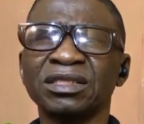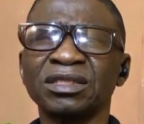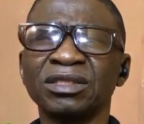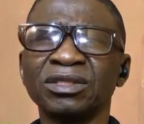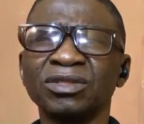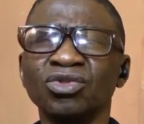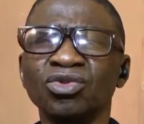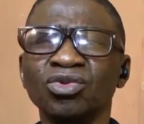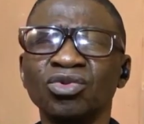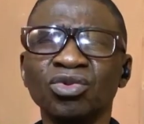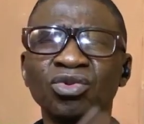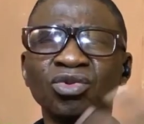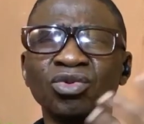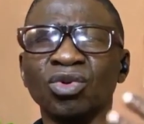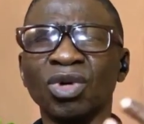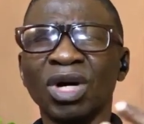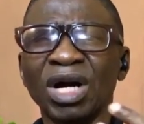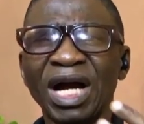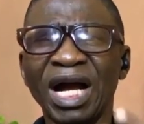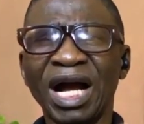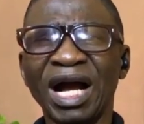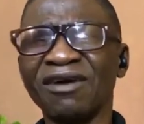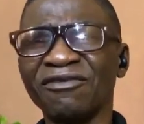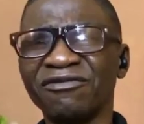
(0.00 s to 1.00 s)
you
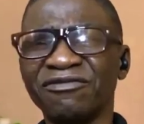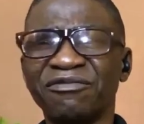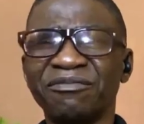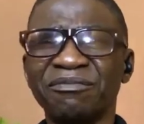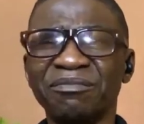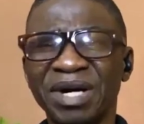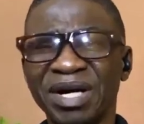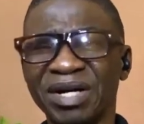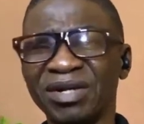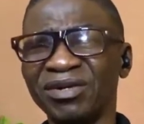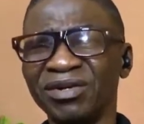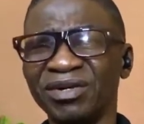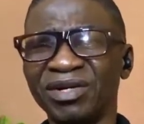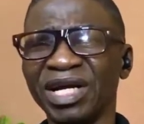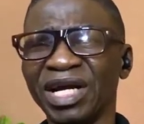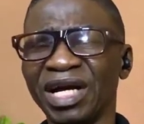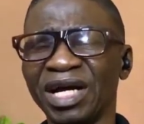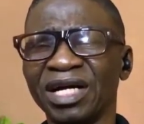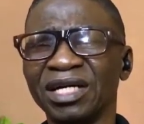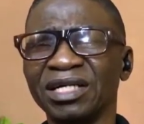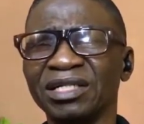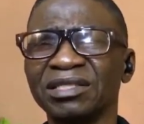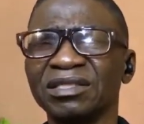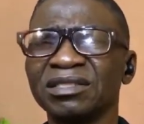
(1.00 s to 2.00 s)
have
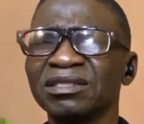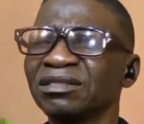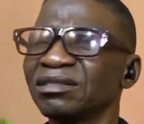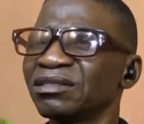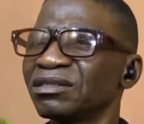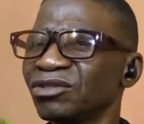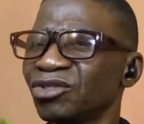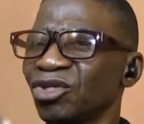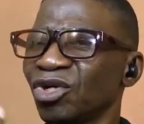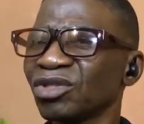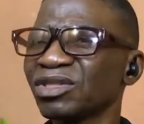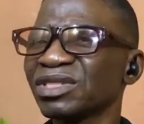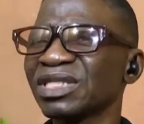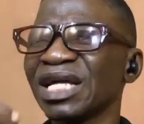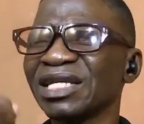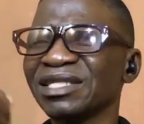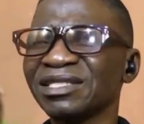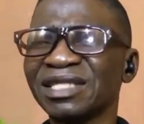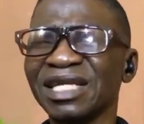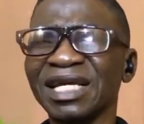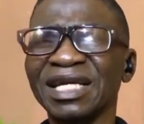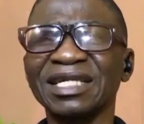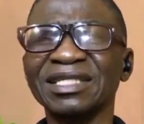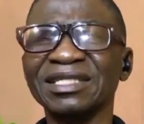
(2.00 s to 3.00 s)
malaria, just
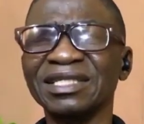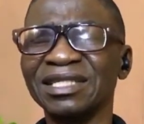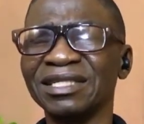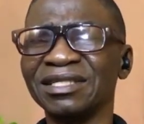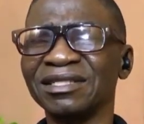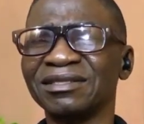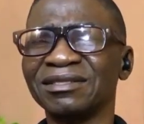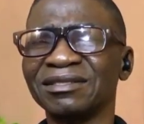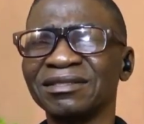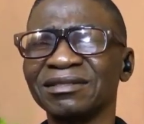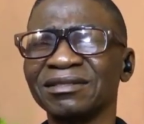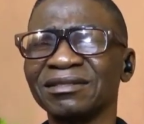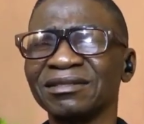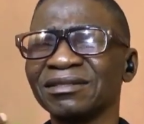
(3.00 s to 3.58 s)
start taking this.